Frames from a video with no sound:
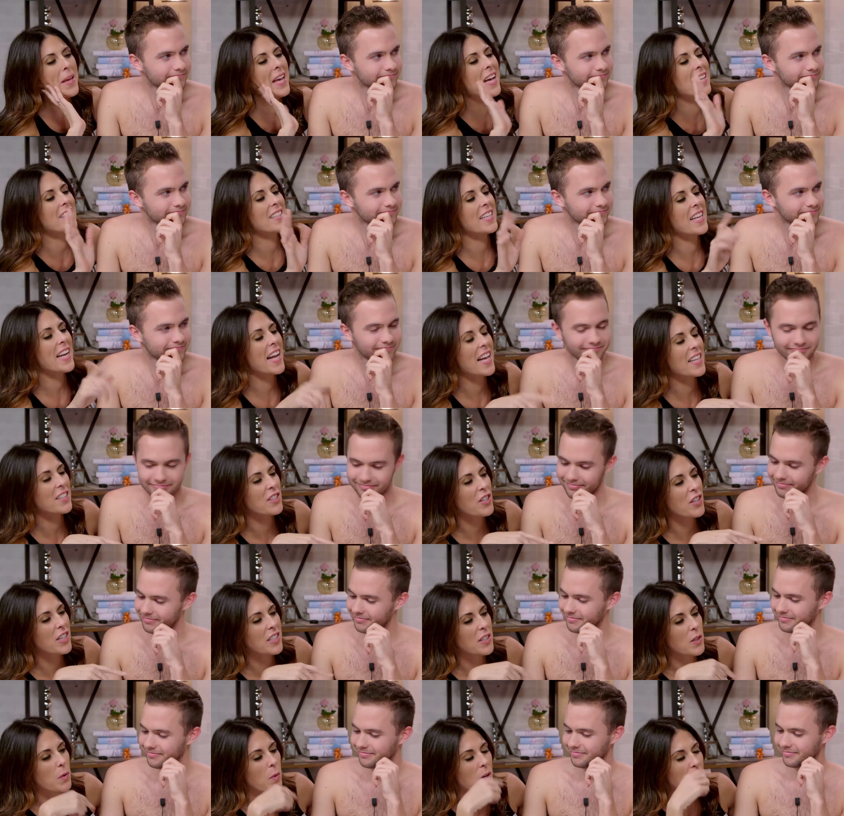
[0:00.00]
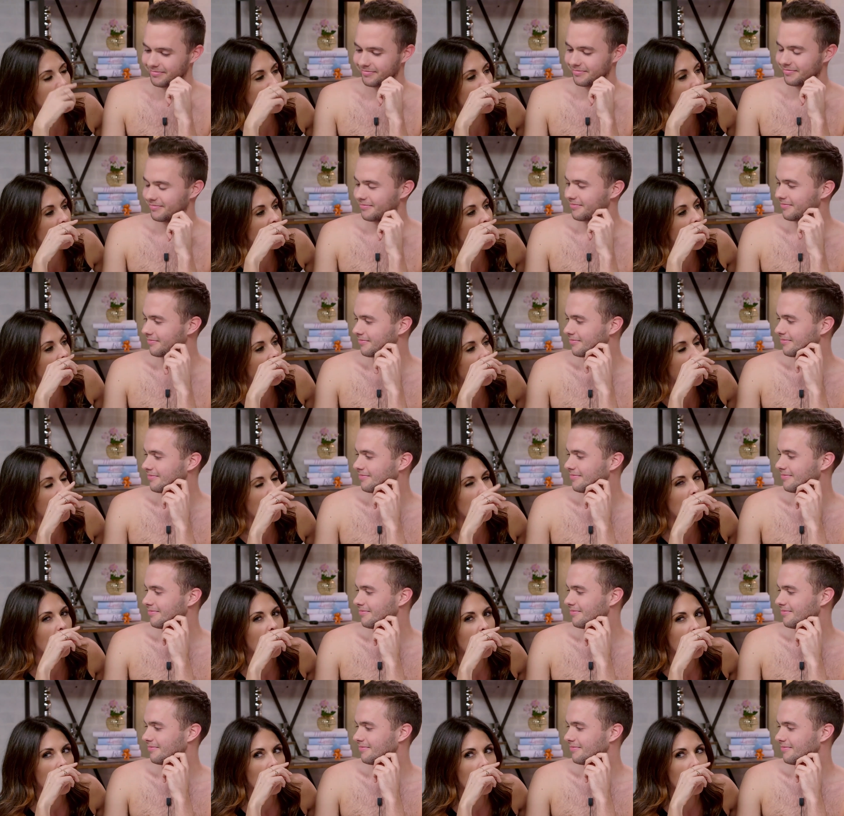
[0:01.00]
Speaker 1: P S Can I ask you guys a question? Like,
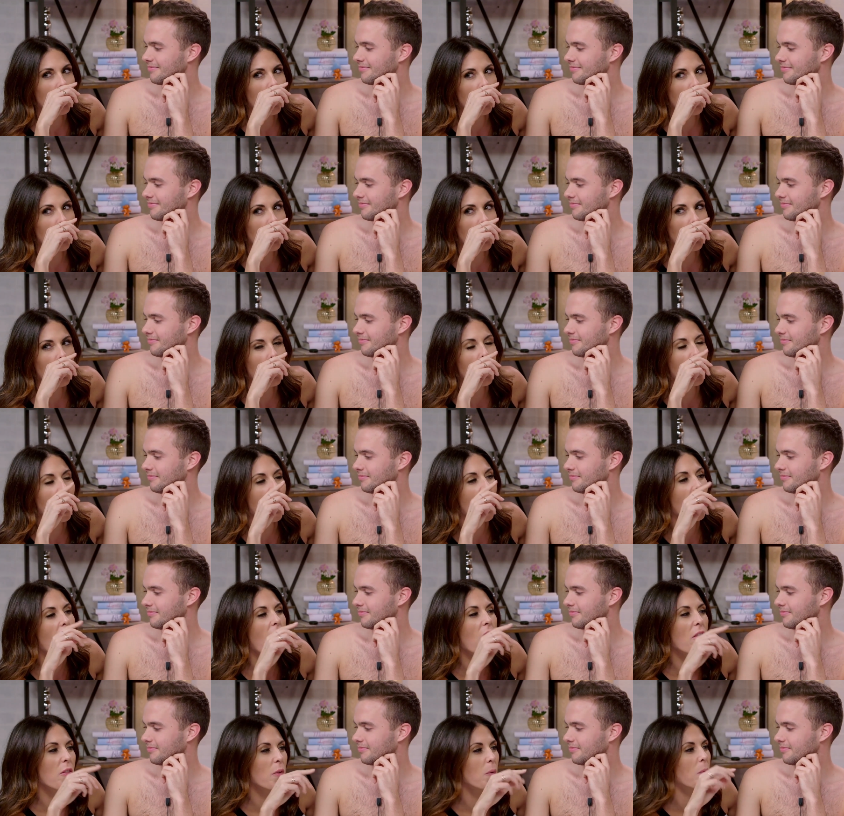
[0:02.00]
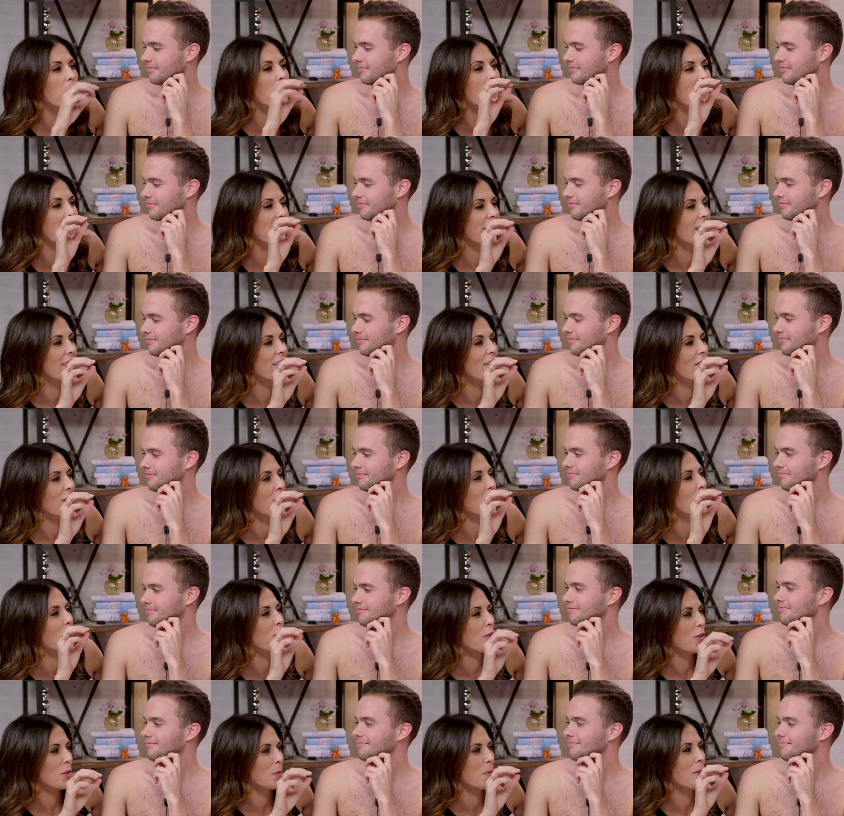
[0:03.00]
on the real,
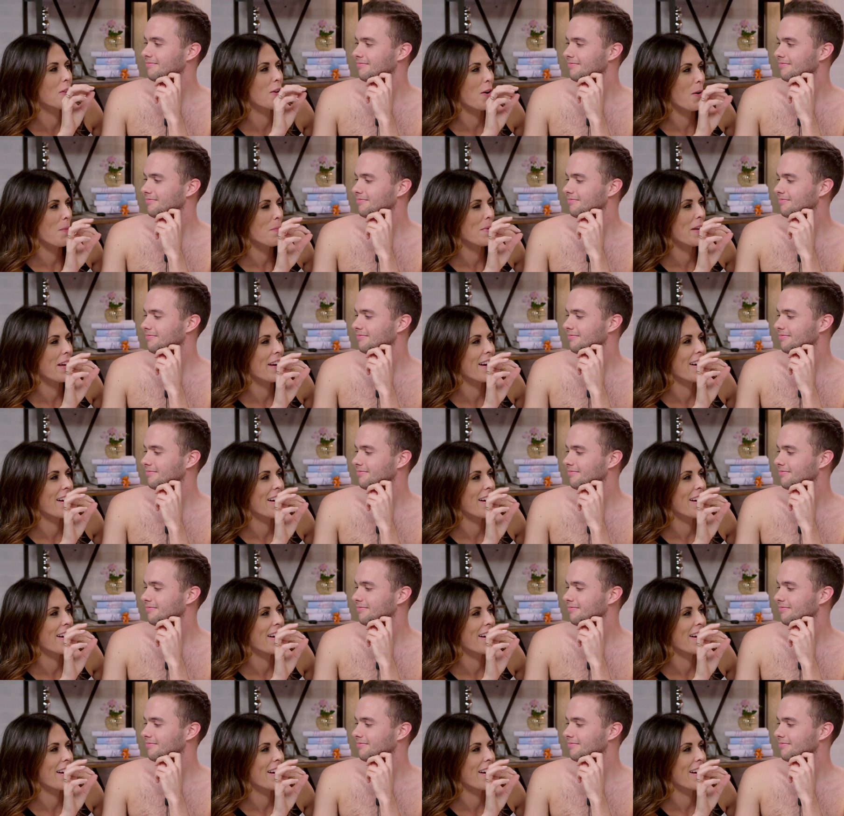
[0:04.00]
girls with armpit